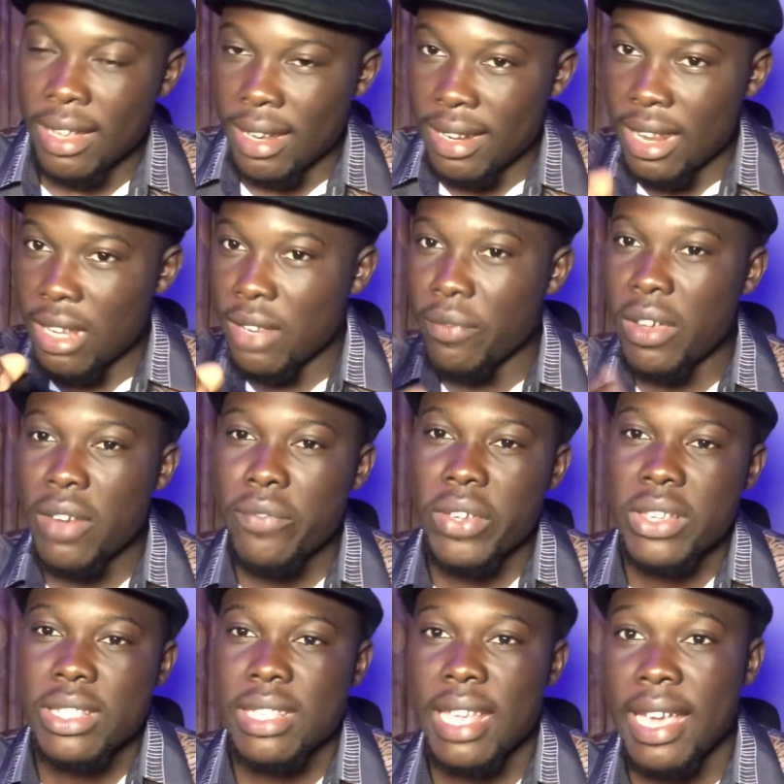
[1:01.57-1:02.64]
Now, the very
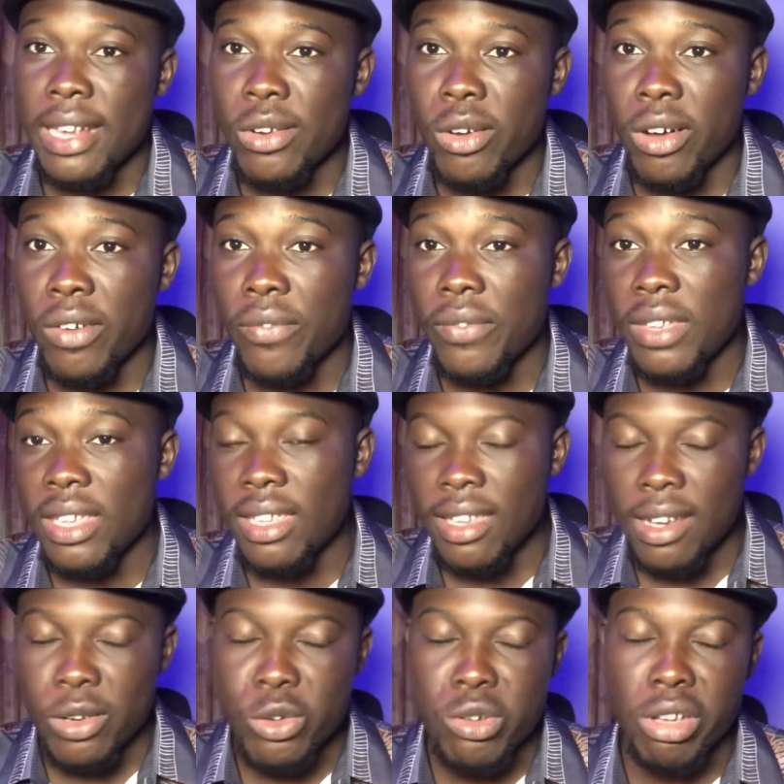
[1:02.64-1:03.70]
first sign of a
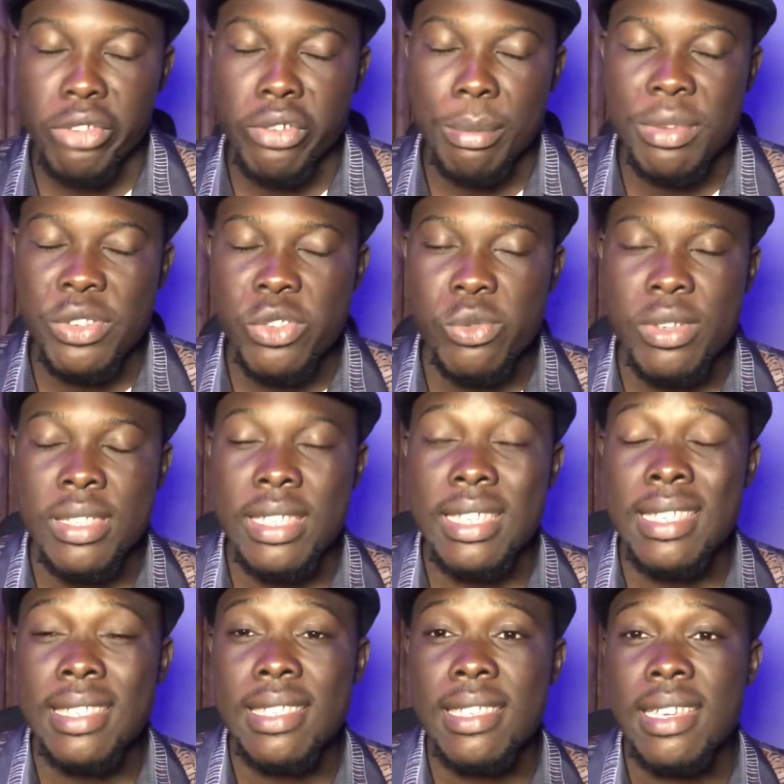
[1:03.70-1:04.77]
girl who comes from the street
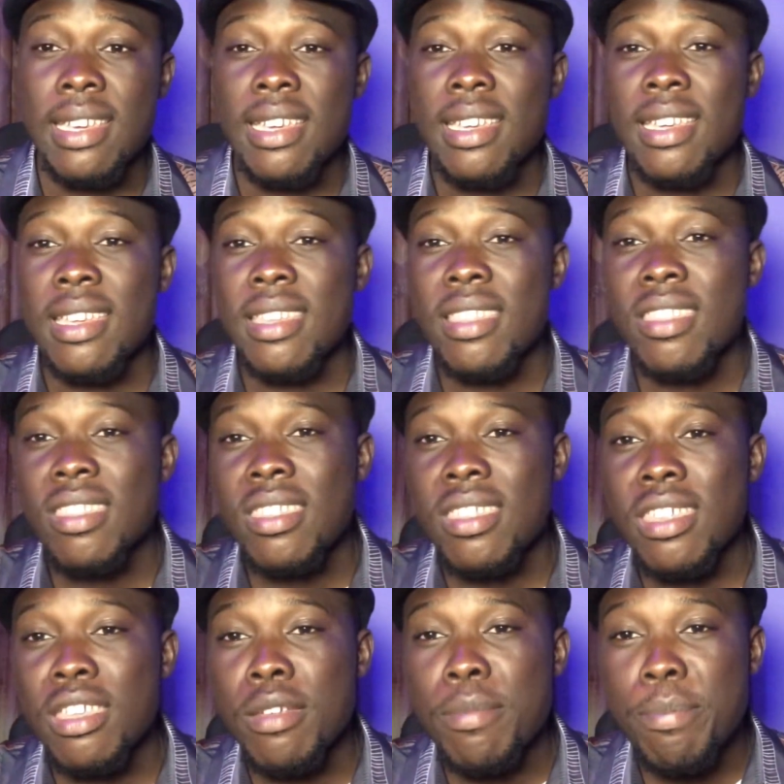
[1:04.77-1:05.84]
is
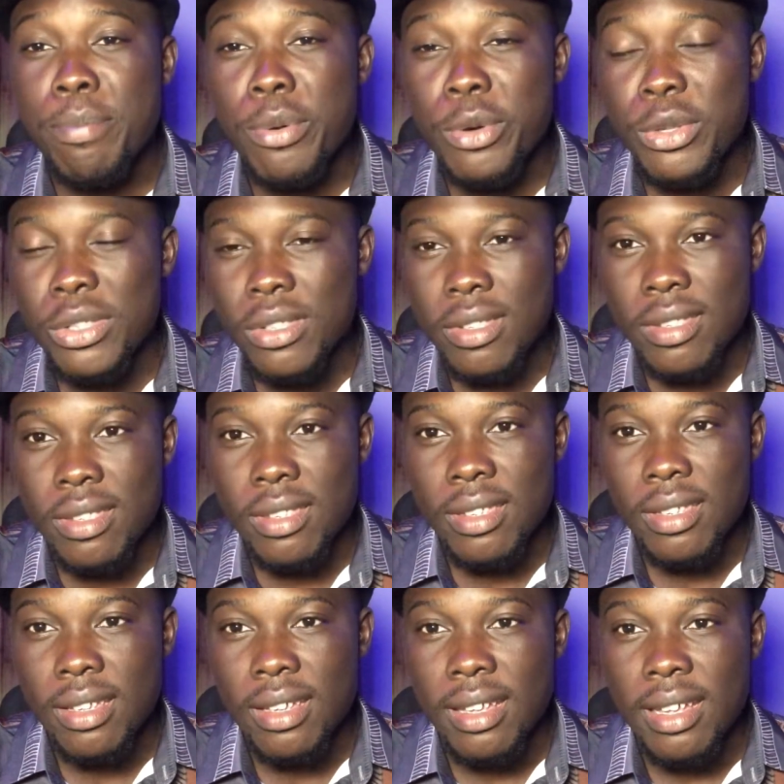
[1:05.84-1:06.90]
she posts
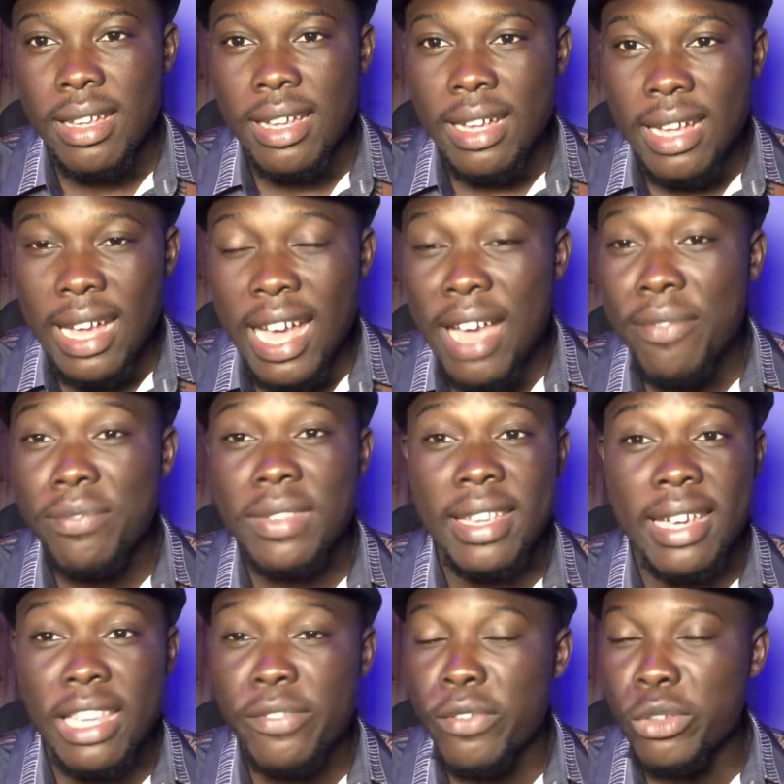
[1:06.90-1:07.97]

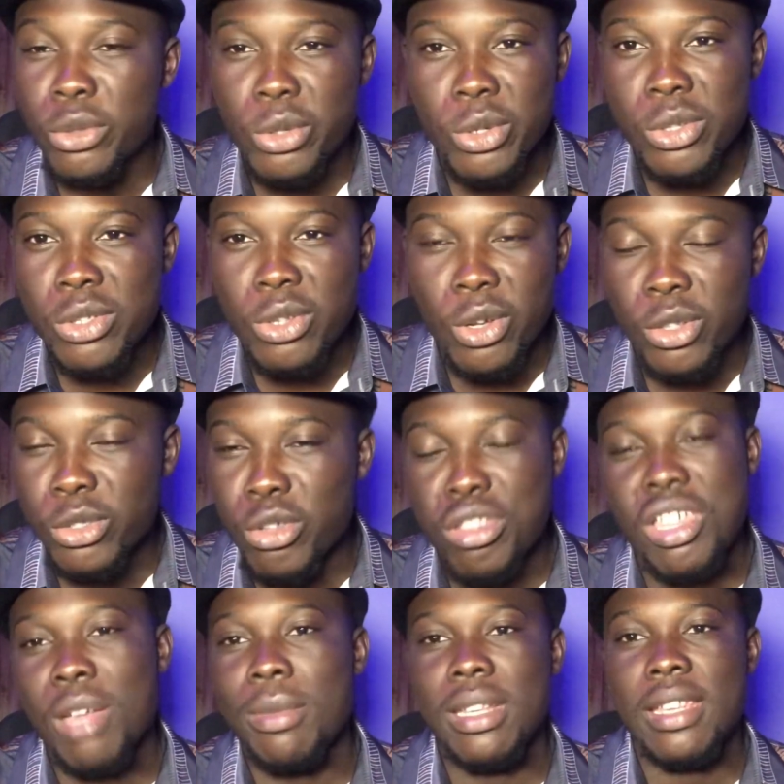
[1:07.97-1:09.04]
half-naked photos on
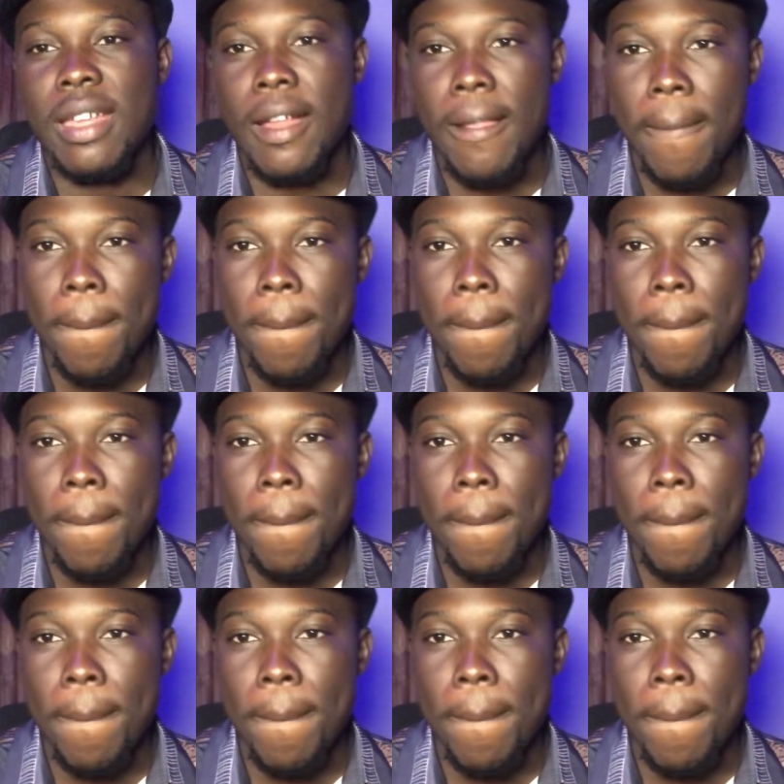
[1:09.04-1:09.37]
social media.